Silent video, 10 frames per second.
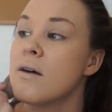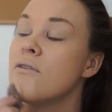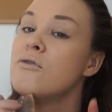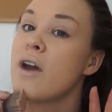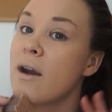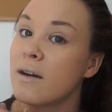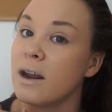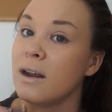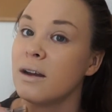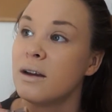
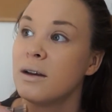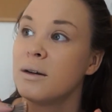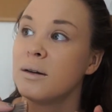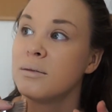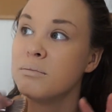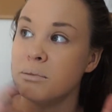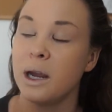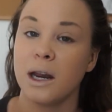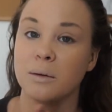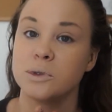very
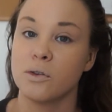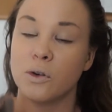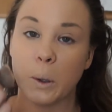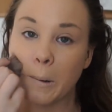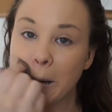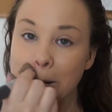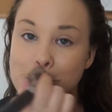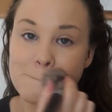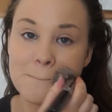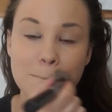medium to full. Like,